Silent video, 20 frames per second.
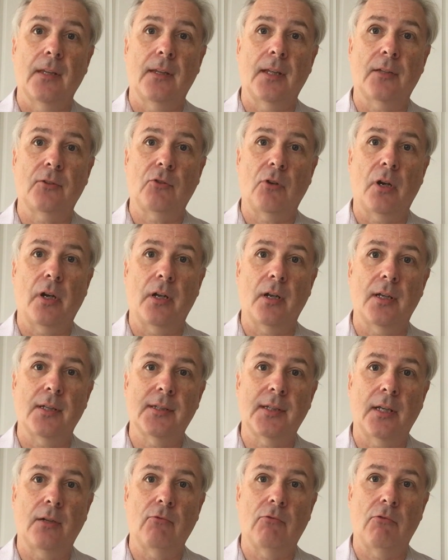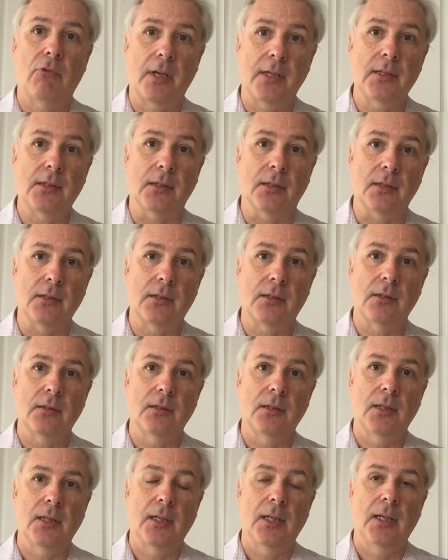That's right, I said racist.
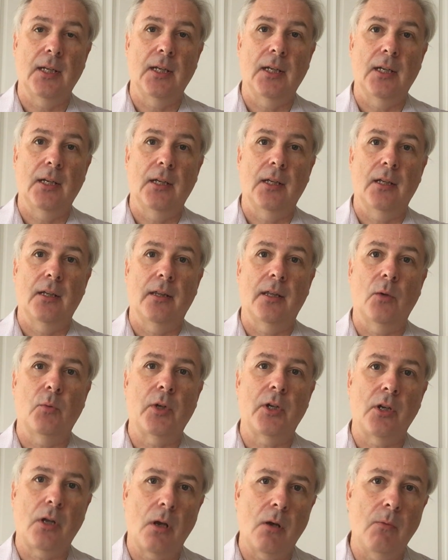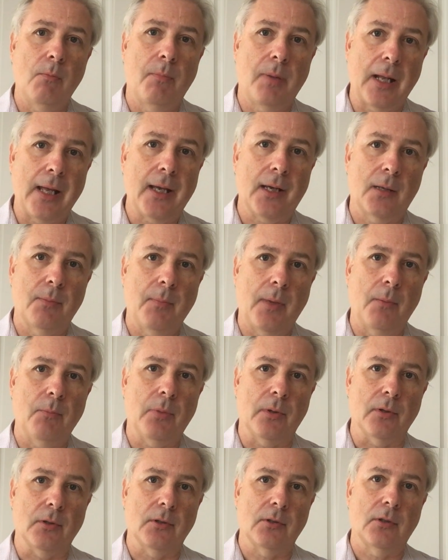There were no black
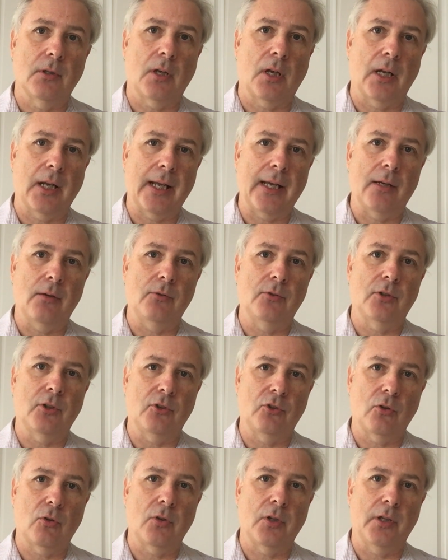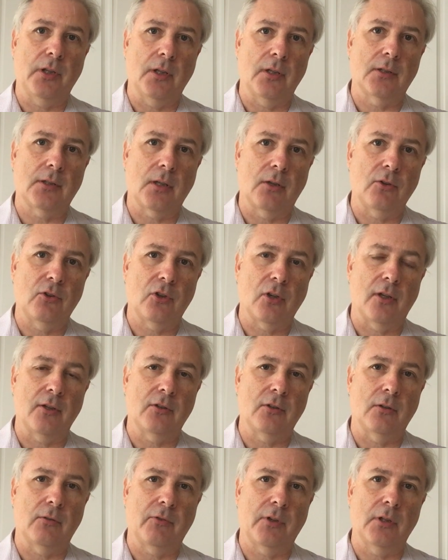members allowed to join the
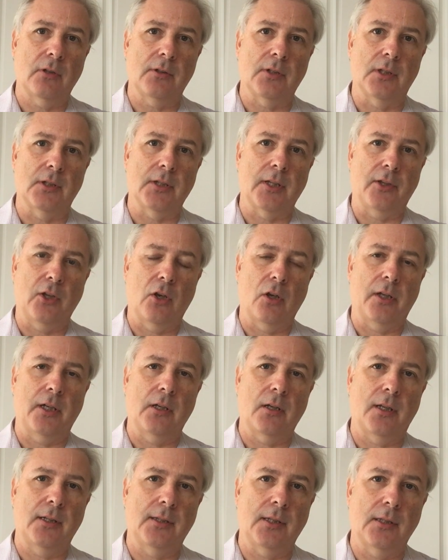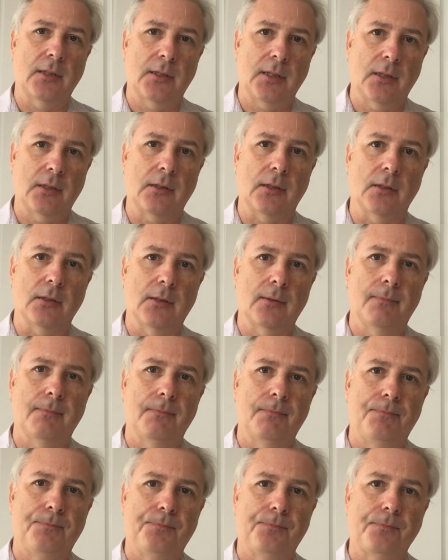Association of Realtors in the early 1960s.
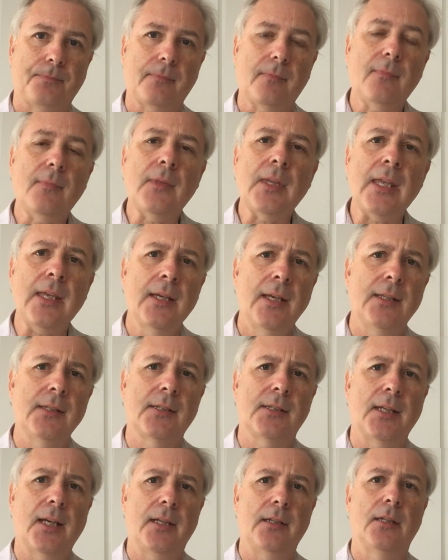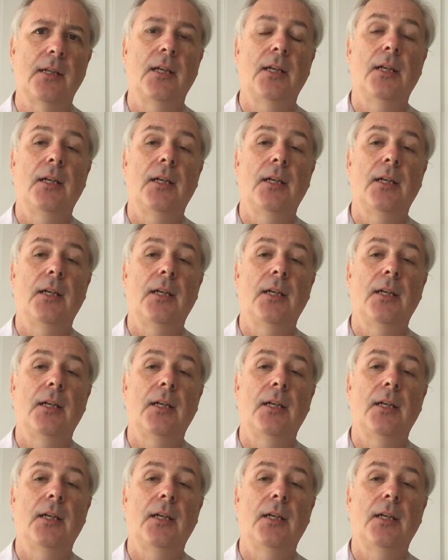Instead,